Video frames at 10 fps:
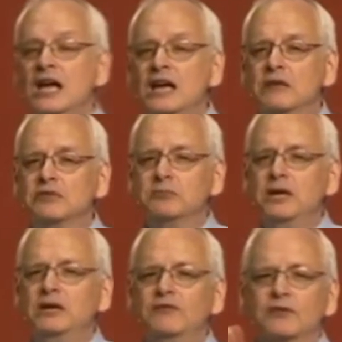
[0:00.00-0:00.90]
It was
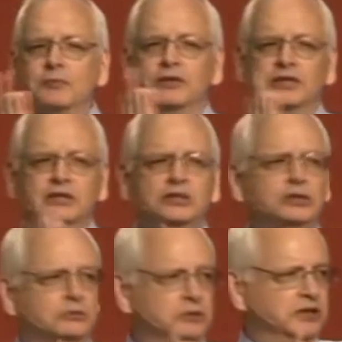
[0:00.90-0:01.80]
made for
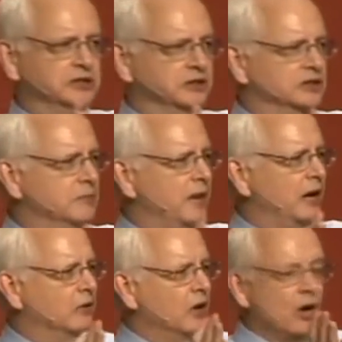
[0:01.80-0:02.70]
prudential reasons
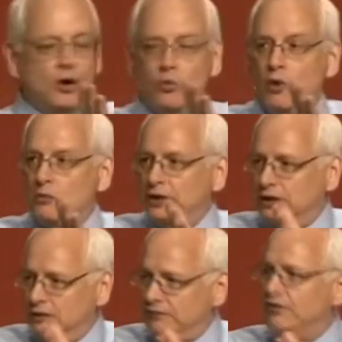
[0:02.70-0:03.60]
about what we
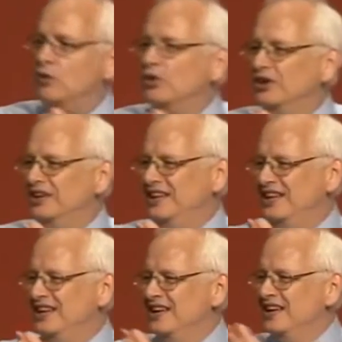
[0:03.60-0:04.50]
can afford,
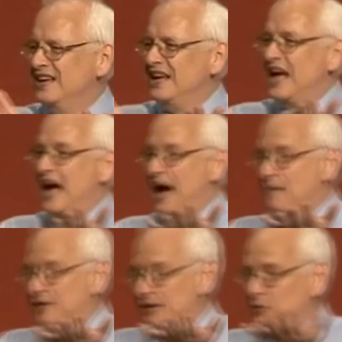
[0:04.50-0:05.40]
how
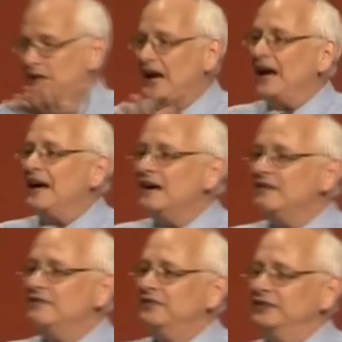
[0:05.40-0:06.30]
many we
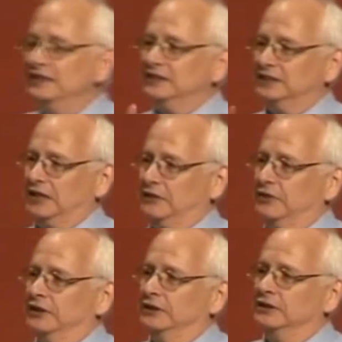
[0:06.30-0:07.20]
have,
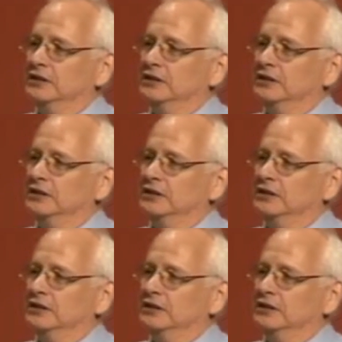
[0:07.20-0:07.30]
etc.